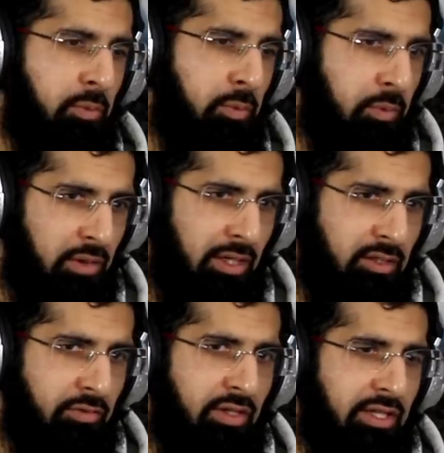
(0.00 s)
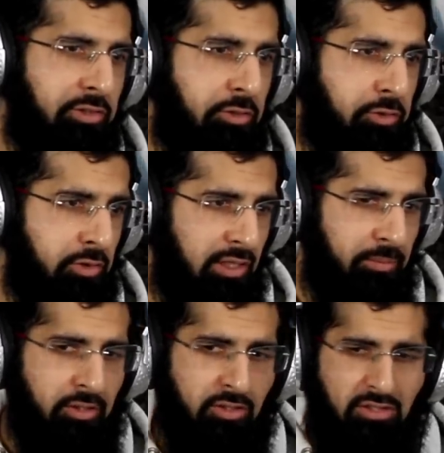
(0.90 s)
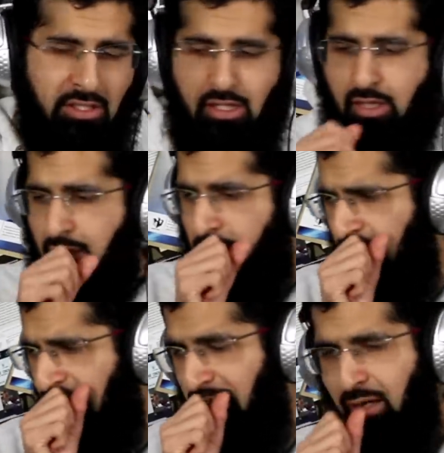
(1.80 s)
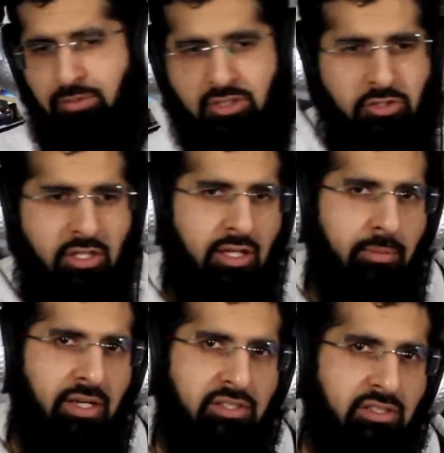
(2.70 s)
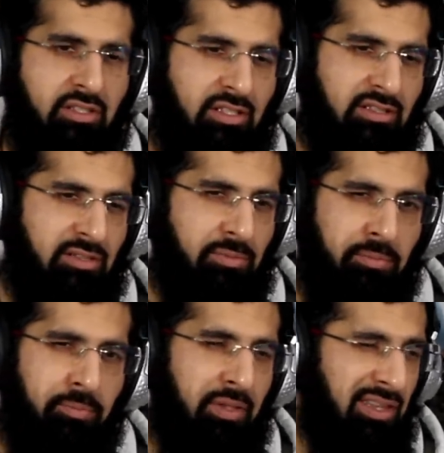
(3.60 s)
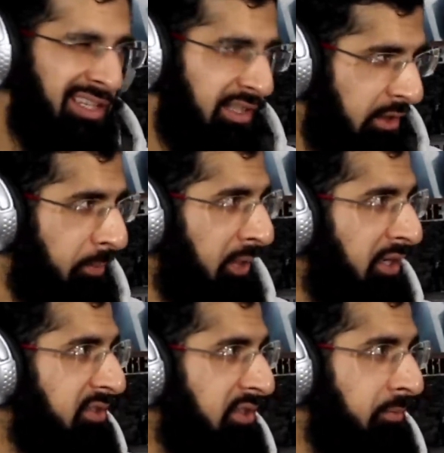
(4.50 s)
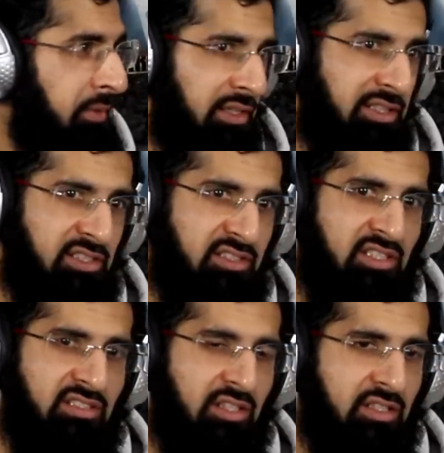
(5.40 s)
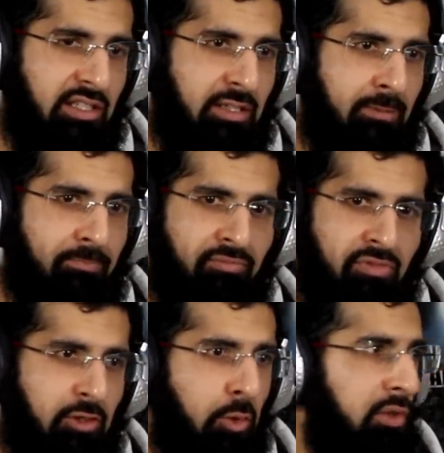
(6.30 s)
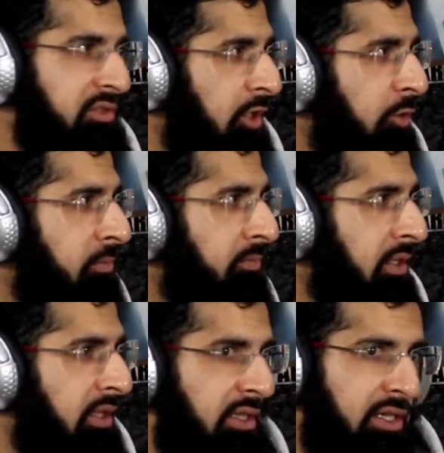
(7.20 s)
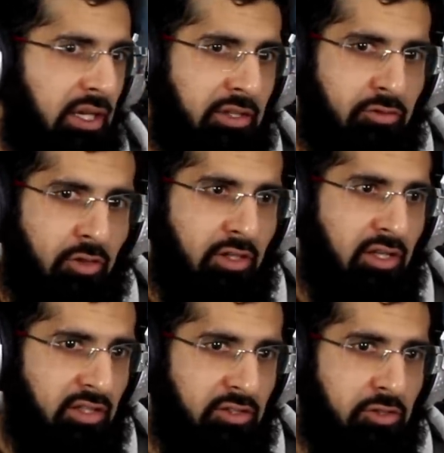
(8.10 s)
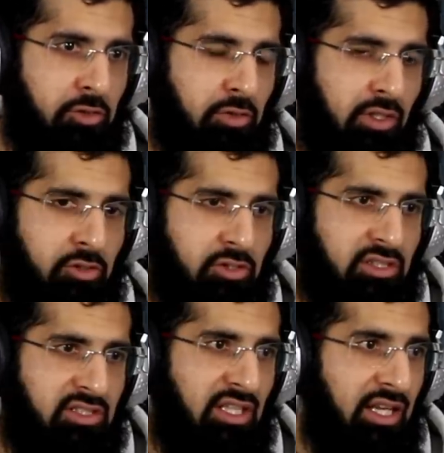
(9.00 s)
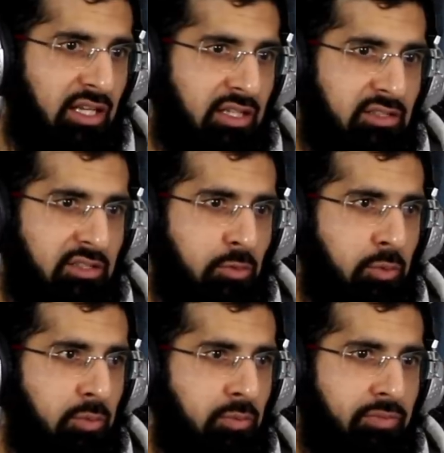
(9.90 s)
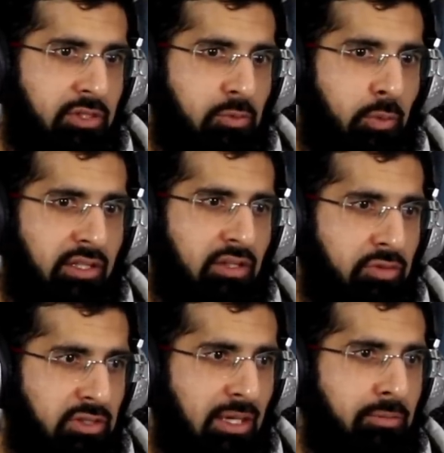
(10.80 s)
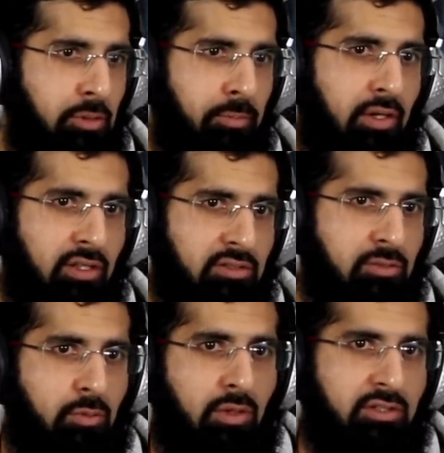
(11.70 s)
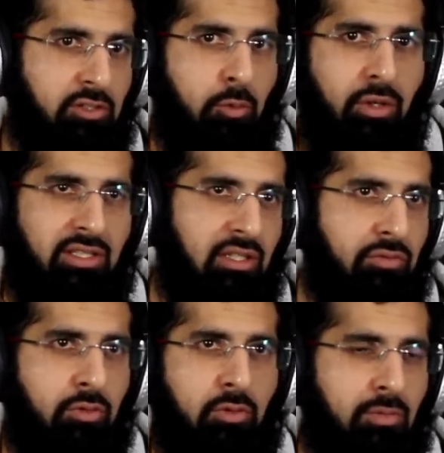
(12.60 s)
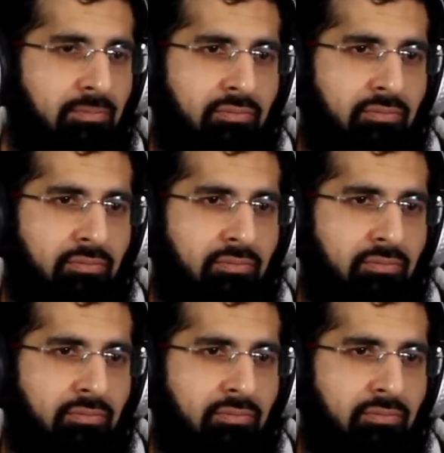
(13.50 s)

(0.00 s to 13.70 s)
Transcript: What kind of led you to that? Because I'm just trying to imagine. It's a pathetic comparison, but let's just say Sunday, no one's home, and you've got nothing to do, and you're just there, just waiting for time to pass whilst you're waiting for,